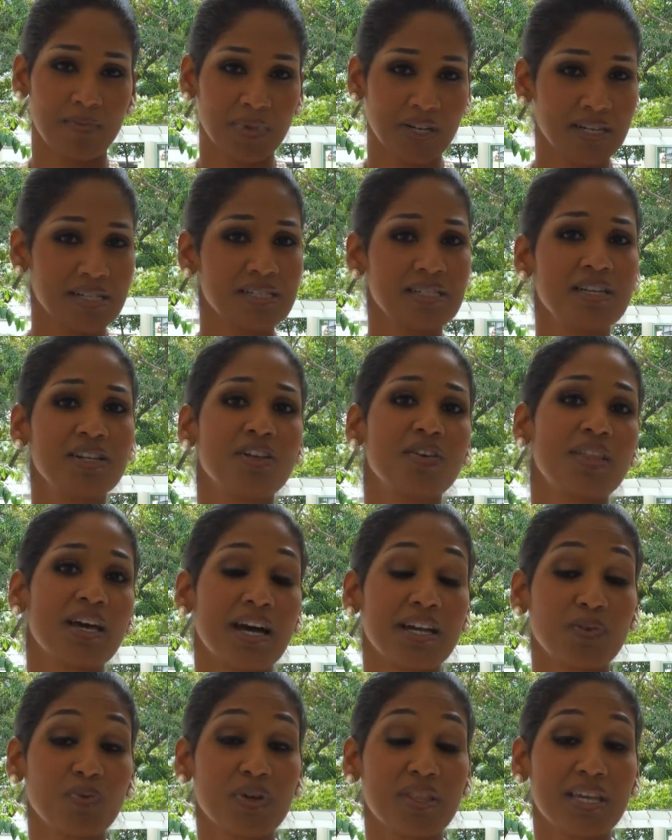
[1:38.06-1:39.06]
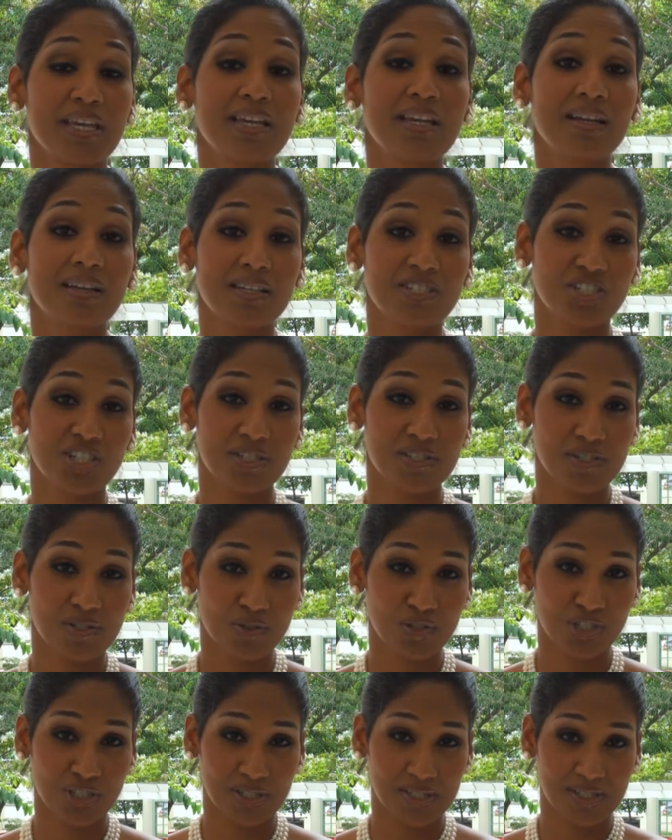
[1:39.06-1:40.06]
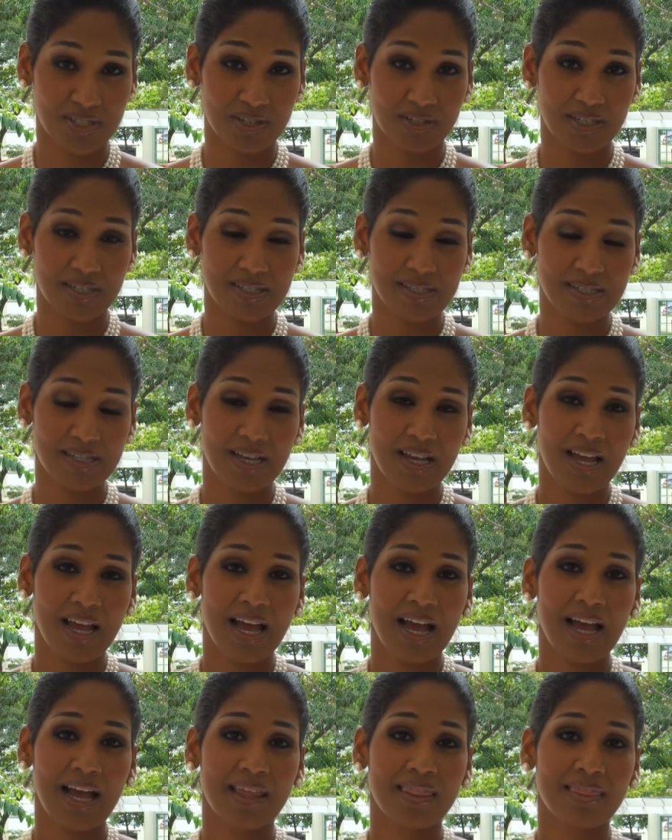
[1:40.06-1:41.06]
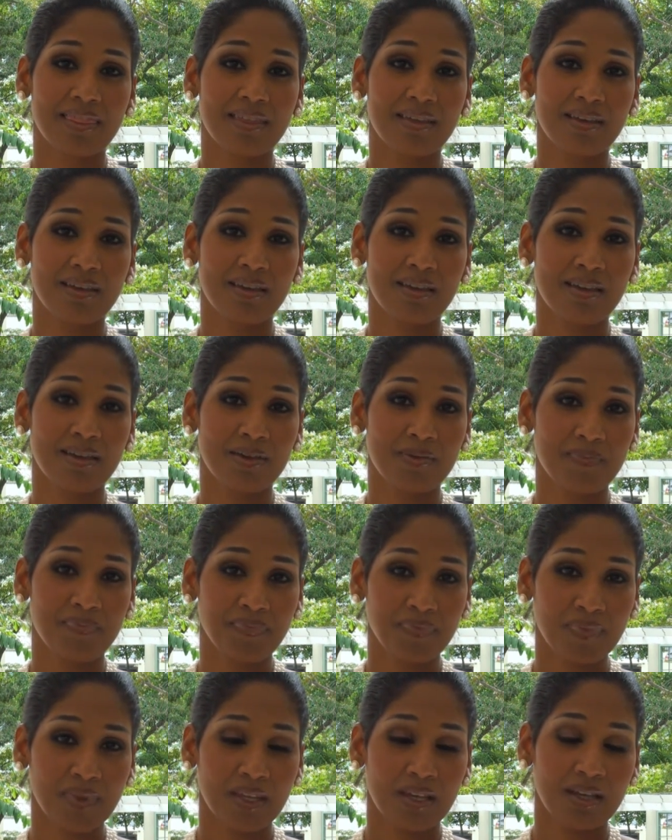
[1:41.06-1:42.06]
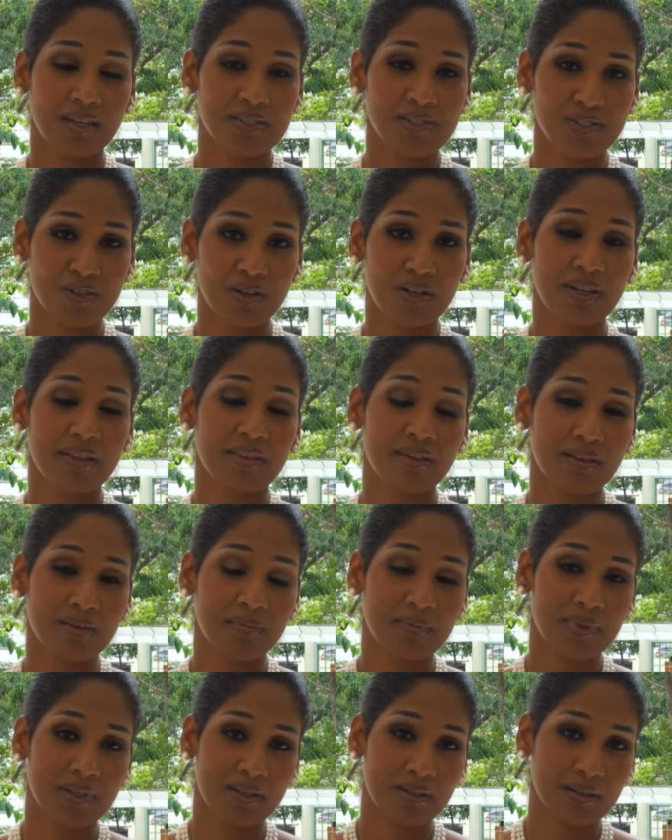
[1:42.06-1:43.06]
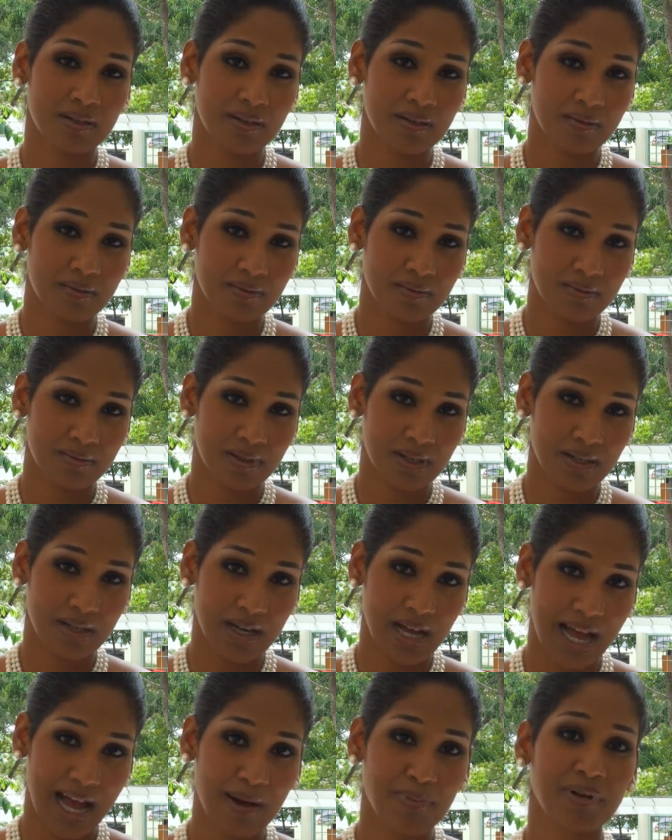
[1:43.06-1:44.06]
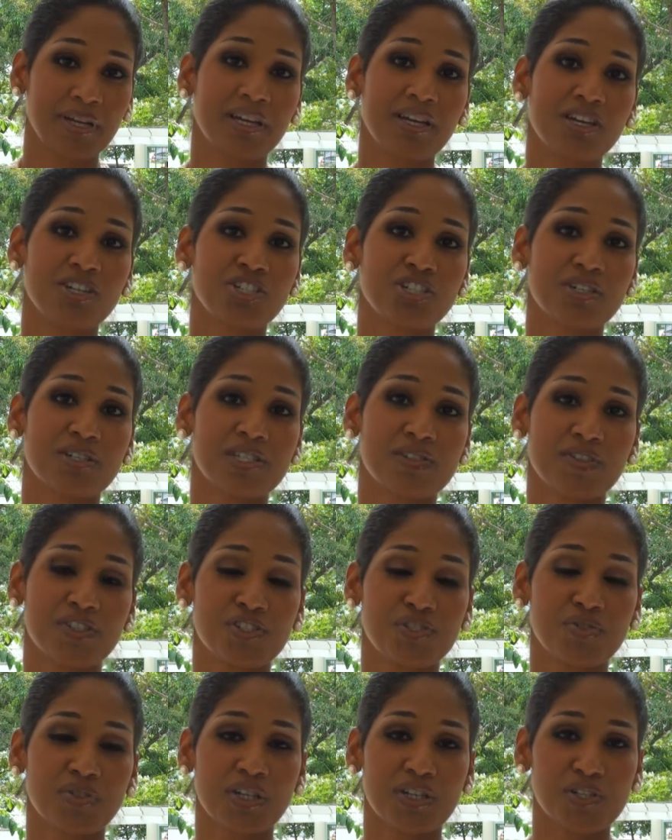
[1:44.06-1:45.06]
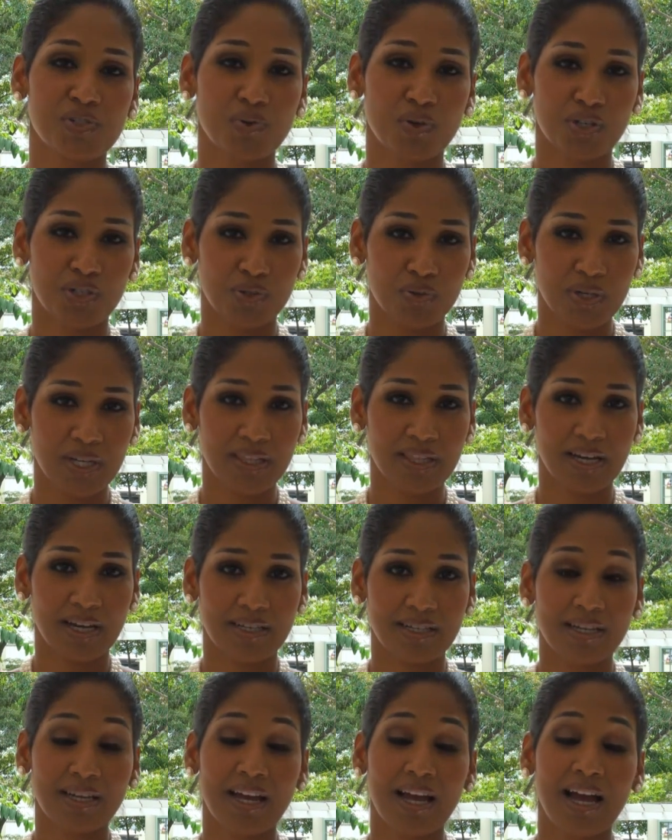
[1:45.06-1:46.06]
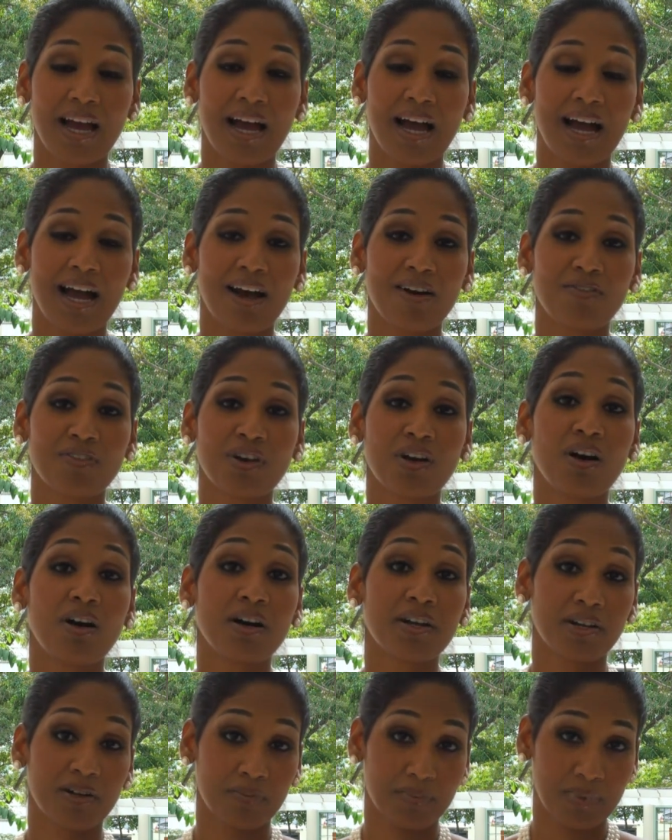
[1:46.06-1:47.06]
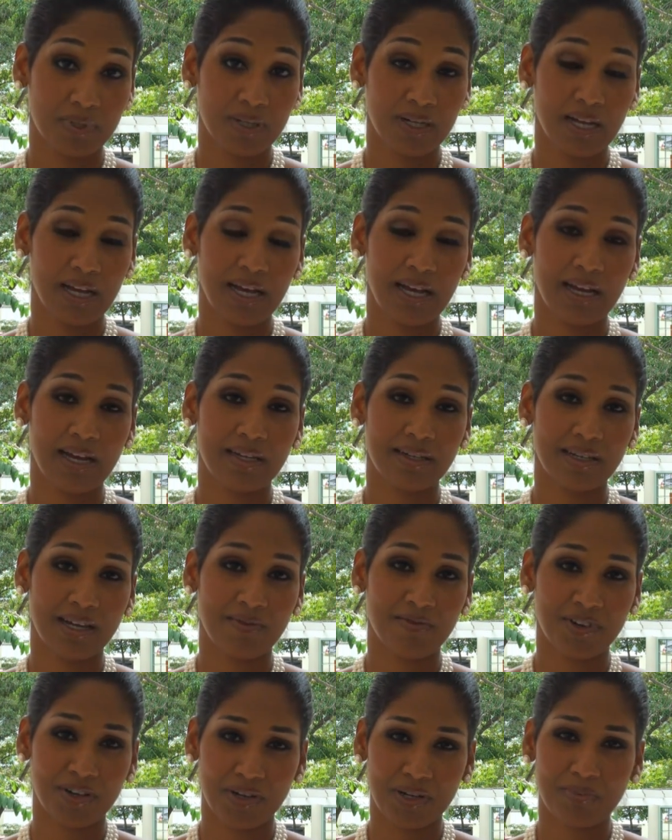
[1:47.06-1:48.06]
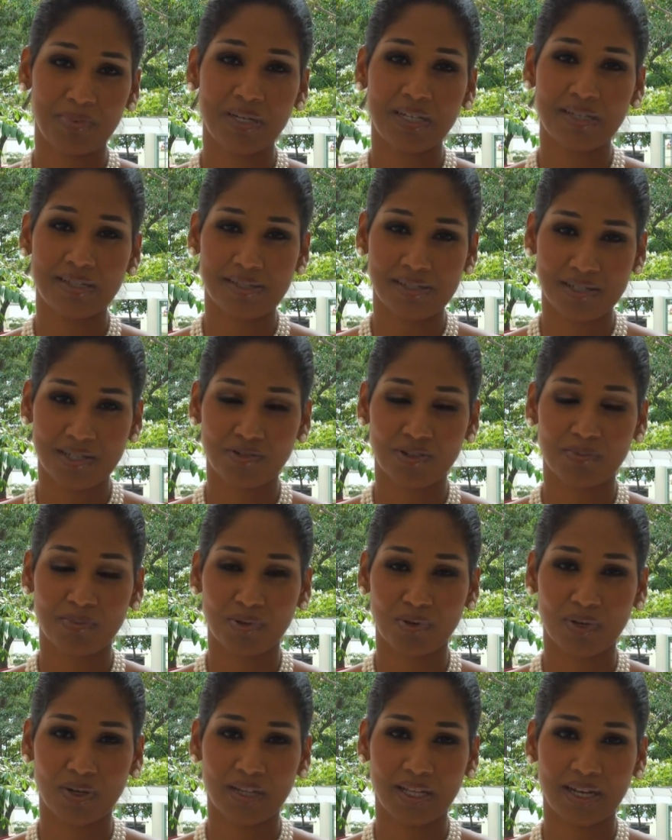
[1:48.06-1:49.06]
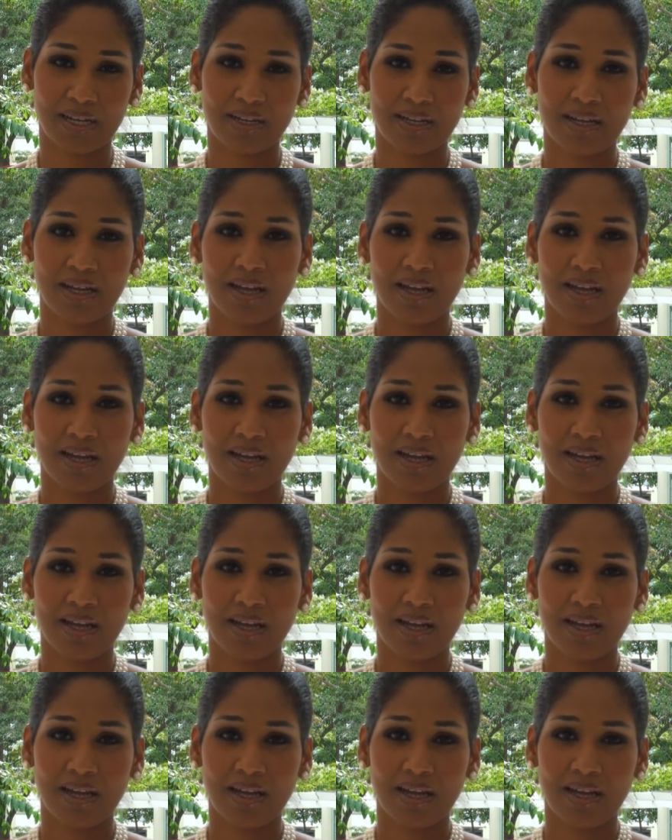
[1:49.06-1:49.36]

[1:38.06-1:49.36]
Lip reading: continue that with English and social studies, and certainly the applications for students who are doing that have gone up, and I'm very pleased to report that.